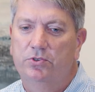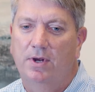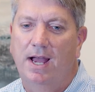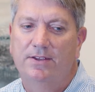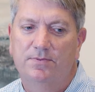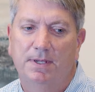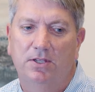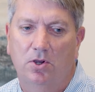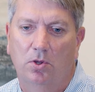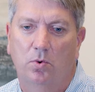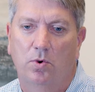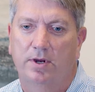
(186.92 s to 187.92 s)
drives me to
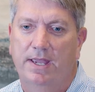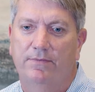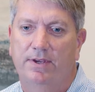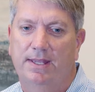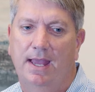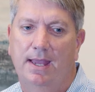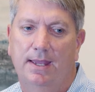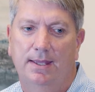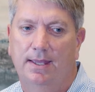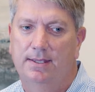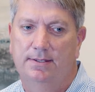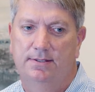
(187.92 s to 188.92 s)
go to work every day
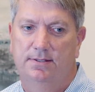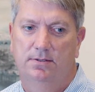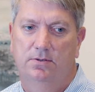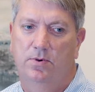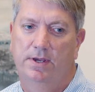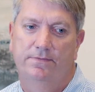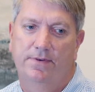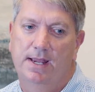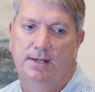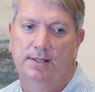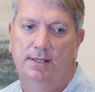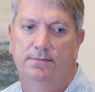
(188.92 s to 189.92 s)
is, quite
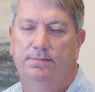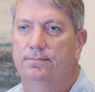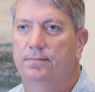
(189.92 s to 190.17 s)
frankly,